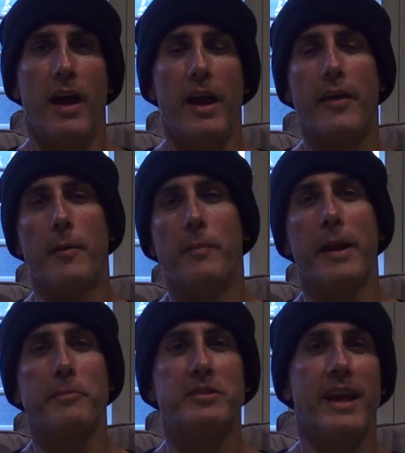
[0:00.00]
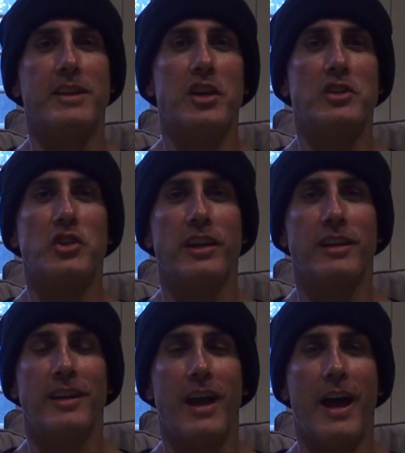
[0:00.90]
Hey there, my name is Dan
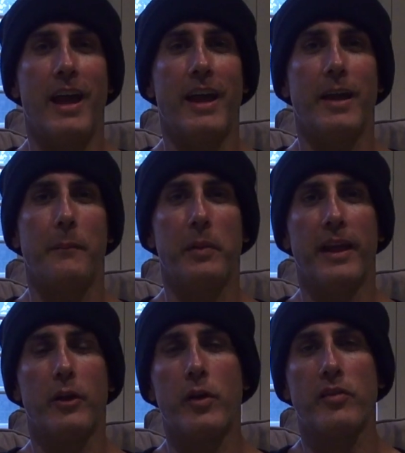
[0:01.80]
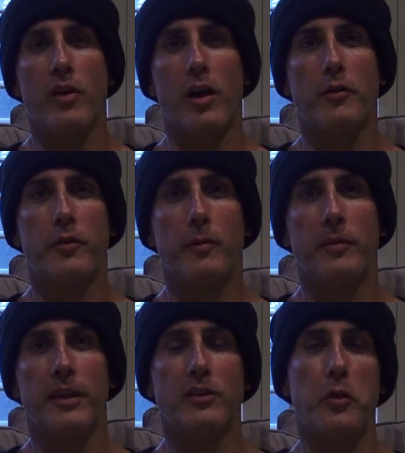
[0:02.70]
Janjigian. I play Chris R. from
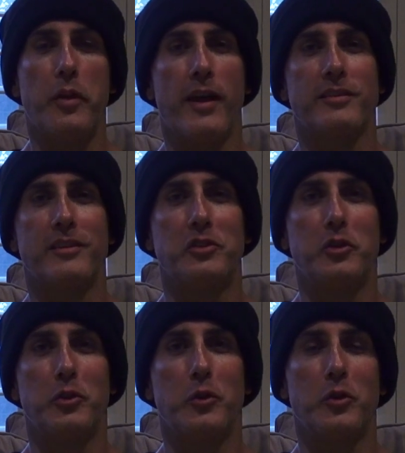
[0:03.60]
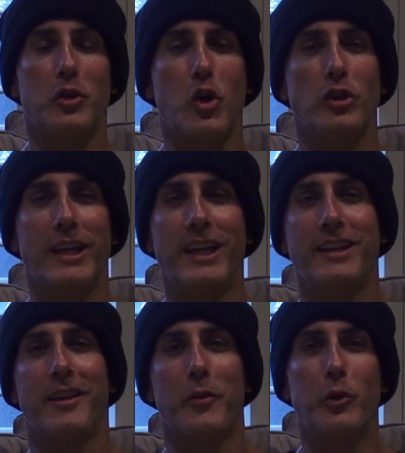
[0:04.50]
the 2002 cult
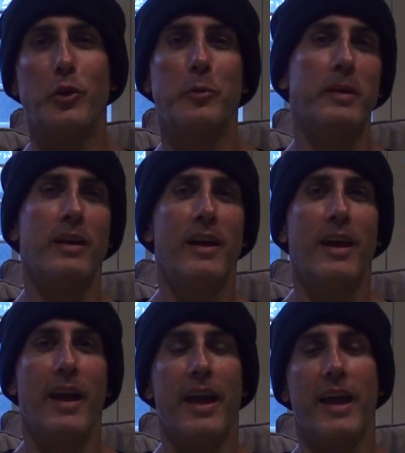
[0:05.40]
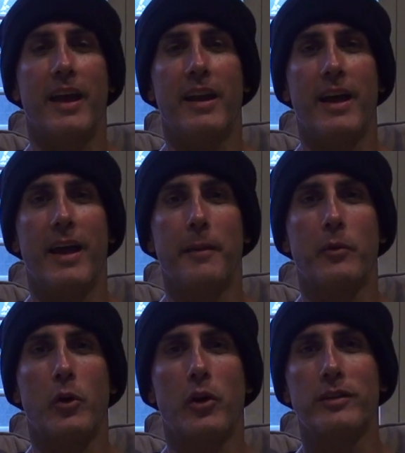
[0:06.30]
hit The Room, and I am
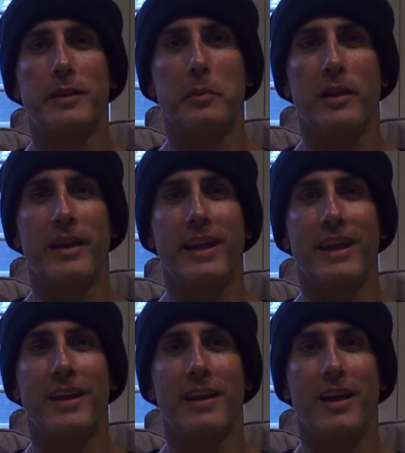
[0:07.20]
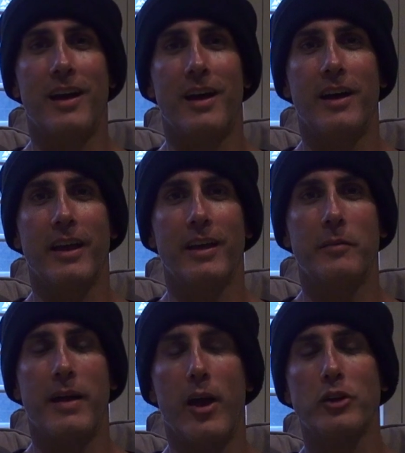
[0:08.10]
currently playing in
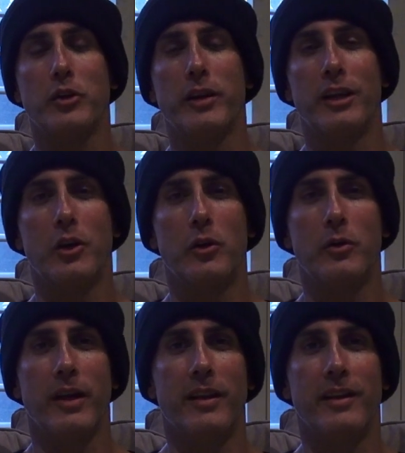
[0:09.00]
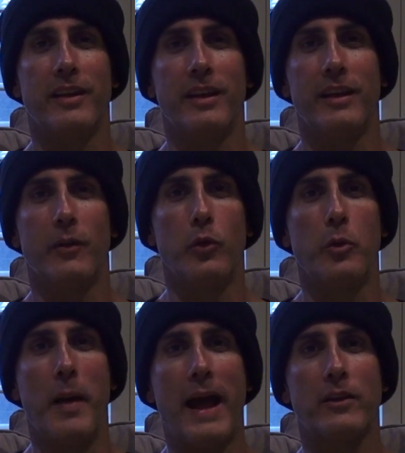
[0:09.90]
my alter ego in The
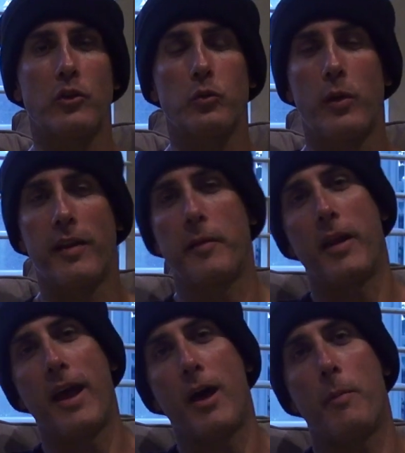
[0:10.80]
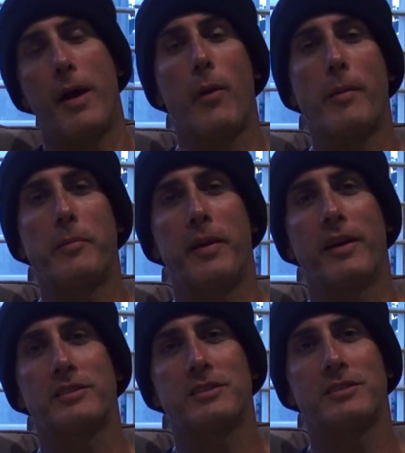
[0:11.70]
Room Actors Where Are They Now by Robin
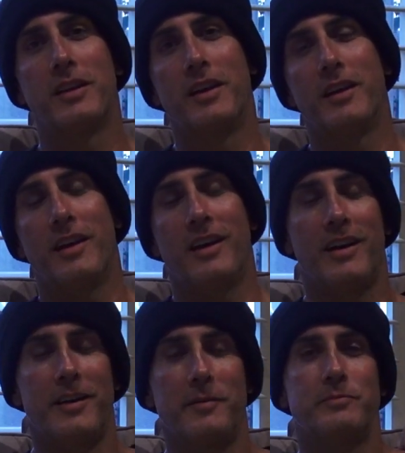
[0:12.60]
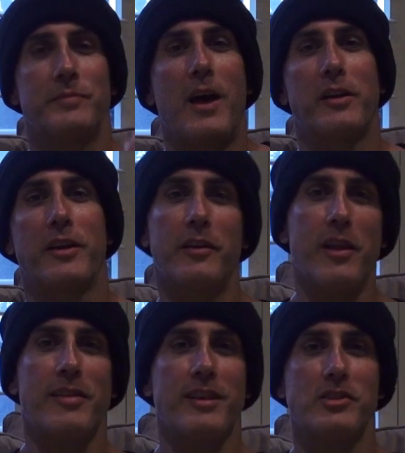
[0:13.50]
Paris out here in
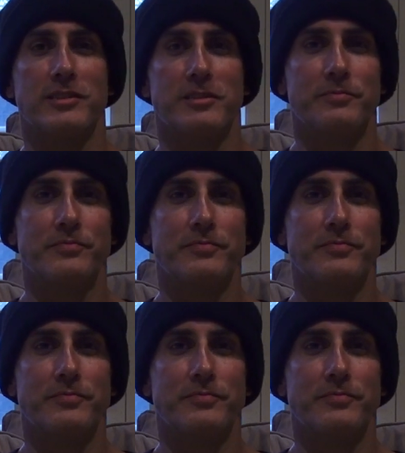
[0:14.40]
Los Angeles.